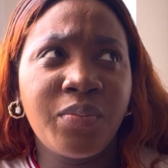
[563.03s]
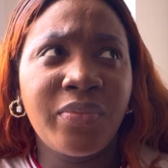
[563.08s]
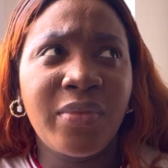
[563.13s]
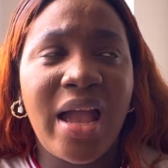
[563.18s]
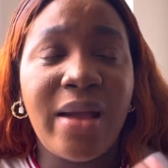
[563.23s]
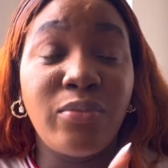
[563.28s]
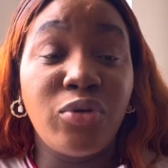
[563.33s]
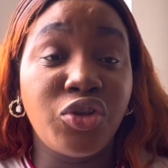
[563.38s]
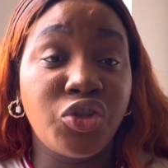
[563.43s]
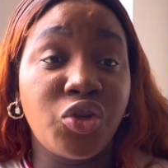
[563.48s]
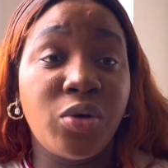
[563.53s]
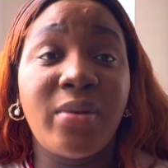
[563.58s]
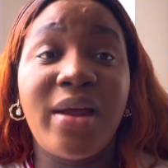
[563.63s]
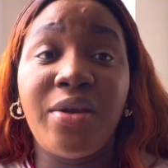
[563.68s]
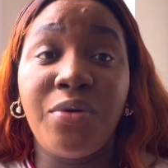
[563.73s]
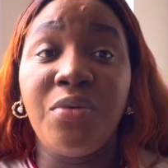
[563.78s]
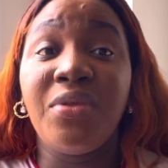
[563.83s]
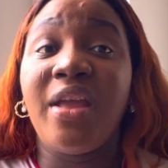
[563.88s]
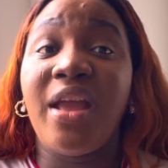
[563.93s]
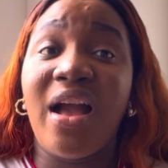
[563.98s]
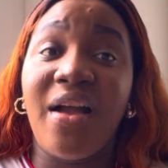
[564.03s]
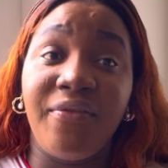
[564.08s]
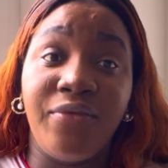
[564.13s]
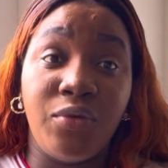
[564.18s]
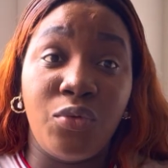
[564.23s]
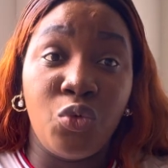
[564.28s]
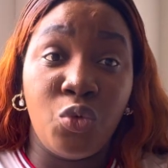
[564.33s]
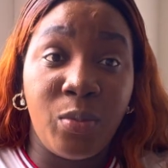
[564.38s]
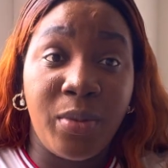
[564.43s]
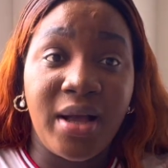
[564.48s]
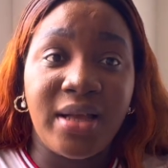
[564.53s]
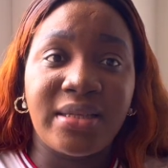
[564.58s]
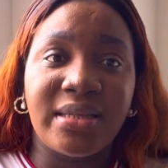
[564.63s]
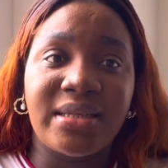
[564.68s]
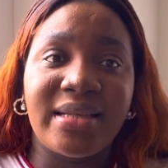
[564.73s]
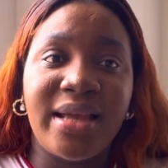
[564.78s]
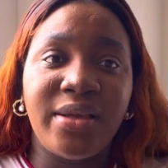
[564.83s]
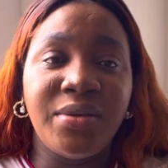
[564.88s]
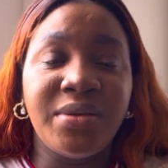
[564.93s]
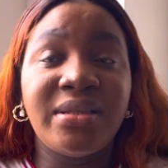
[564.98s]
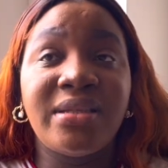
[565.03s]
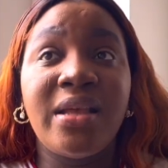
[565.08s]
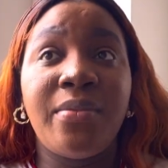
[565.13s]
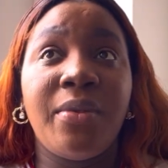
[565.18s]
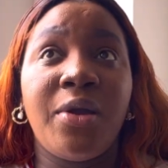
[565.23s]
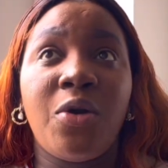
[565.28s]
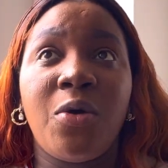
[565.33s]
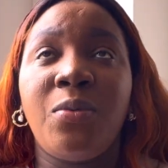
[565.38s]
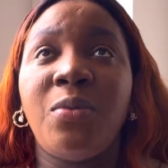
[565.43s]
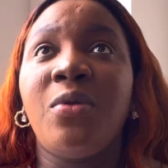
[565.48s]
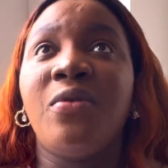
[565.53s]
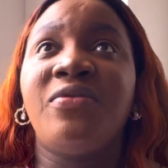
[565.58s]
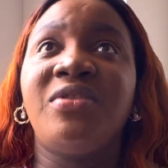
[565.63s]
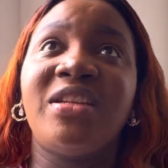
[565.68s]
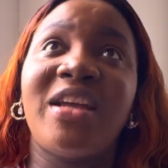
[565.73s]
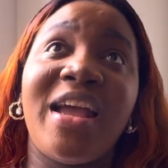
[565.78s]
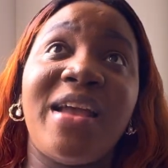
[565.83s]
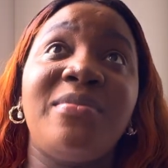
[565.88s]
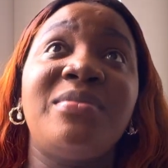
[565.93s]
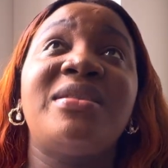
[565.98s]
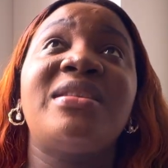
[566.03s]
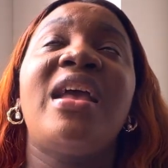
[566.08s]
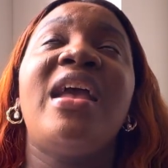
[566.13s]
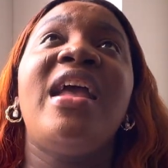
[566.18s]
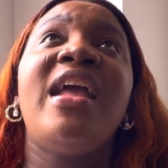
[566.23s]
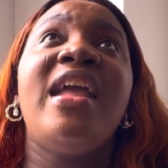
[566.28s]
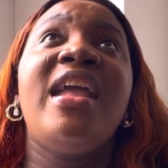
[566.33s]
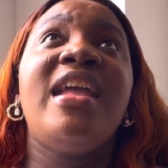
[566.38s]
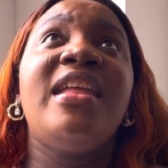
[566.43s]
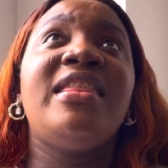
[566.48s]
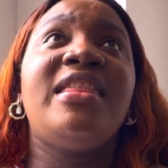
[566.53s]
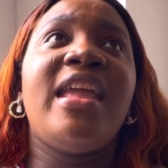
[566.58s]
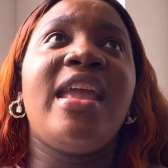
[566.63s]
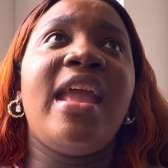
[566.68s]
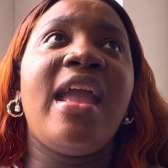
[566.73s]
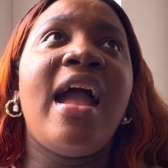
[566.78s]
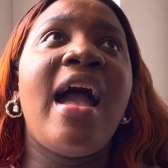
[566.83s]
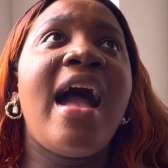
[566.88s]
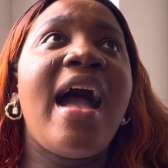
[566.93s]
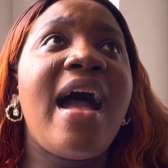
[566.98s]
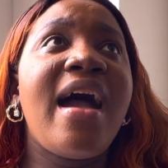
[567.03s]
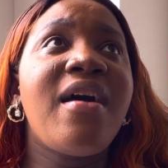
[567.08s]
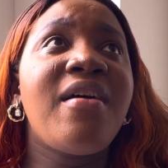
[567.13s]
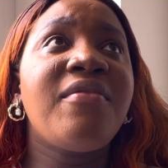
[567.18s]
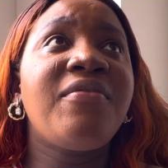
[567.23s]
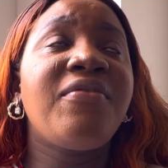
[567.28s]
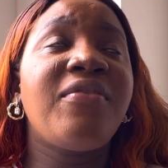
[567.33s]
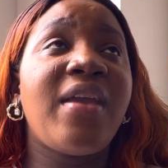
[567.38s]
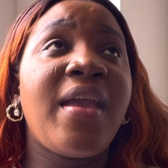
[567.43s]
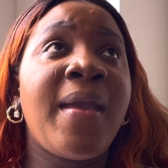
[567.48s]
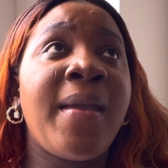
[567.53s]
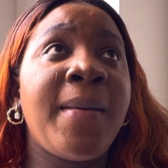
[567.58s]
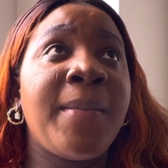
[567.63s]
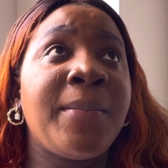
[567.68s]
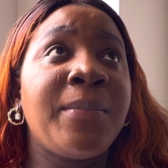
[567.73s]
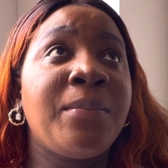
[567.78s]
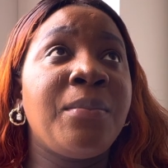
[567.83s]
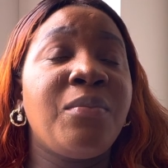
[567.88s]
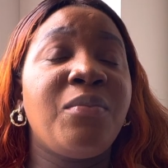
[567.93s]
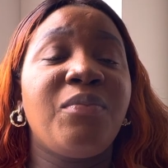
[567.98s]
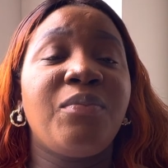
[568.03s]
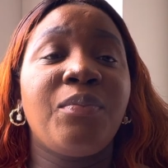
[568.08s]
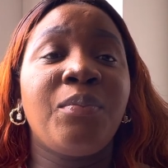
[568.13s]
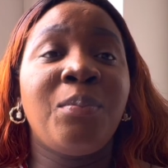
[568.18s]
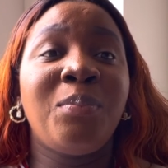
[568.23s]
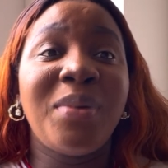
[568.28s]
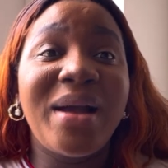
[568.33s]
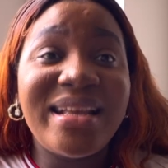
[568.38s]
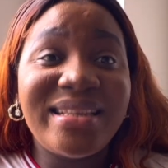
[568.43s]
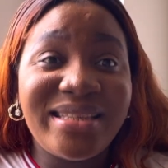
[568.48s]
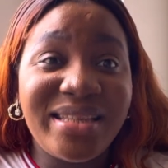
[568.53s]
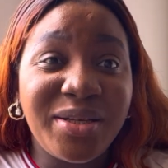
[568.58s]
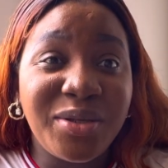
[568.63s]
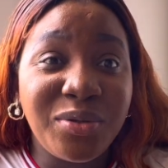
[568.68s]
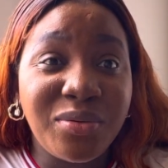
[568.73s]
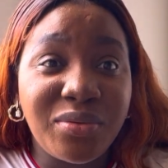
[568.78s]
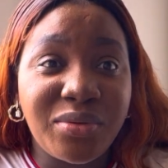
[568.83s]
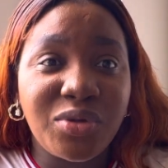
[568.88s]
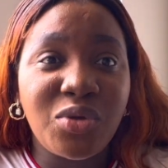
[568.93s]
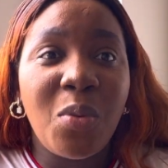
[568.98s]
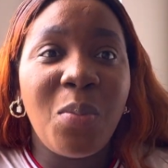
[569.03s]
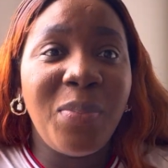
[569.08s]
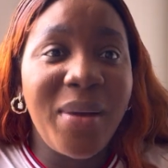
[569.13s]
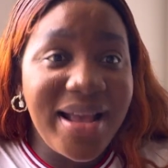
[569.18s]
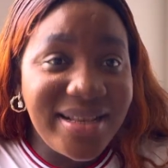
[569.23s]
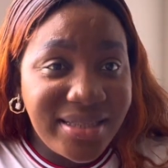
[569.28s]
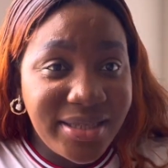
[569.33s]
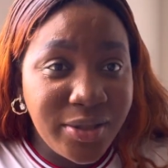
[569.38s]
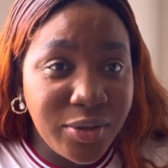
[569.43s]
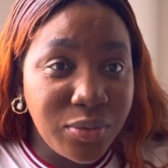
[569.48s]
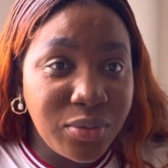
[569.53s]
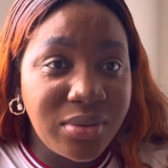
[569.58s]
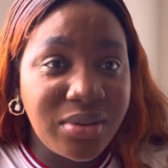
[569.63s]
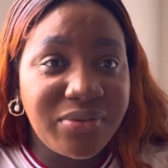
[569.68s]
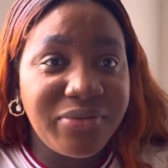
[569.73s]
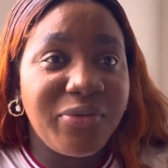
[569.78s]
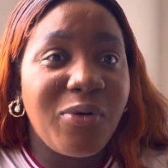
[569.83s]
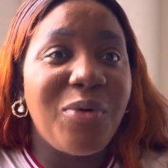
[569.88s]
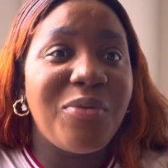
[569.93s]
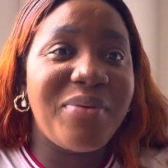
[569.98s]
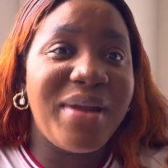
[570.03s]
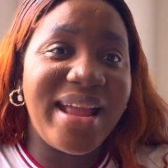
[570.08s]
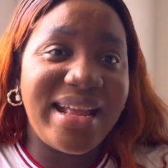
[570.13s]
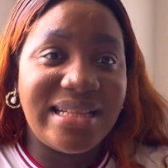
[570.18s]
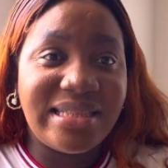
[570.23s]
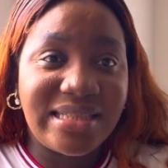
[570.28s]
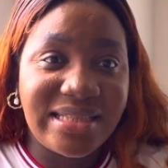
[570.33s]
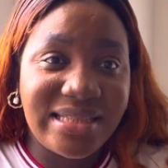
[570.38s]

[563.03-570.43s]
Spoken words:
I'm not sure, but I know they have the Ubers because I used them a couple of times. They have bicycles. So bicycles for rent.